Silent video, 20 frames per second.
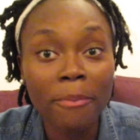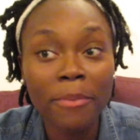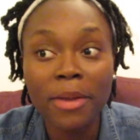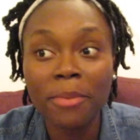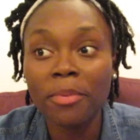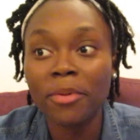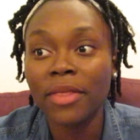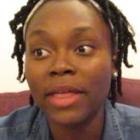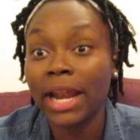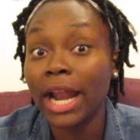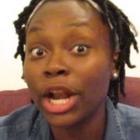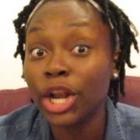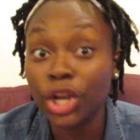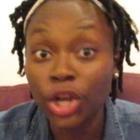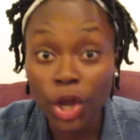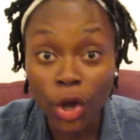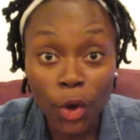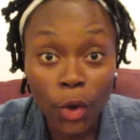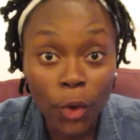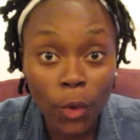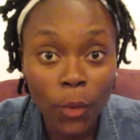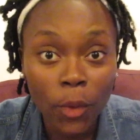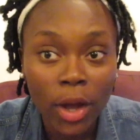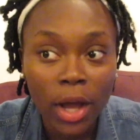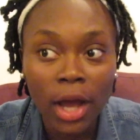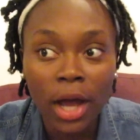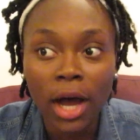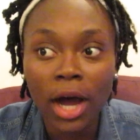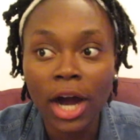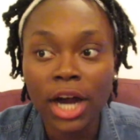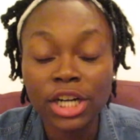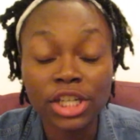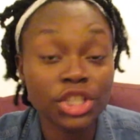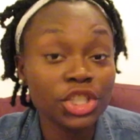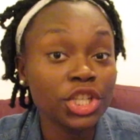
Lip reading: people that I know are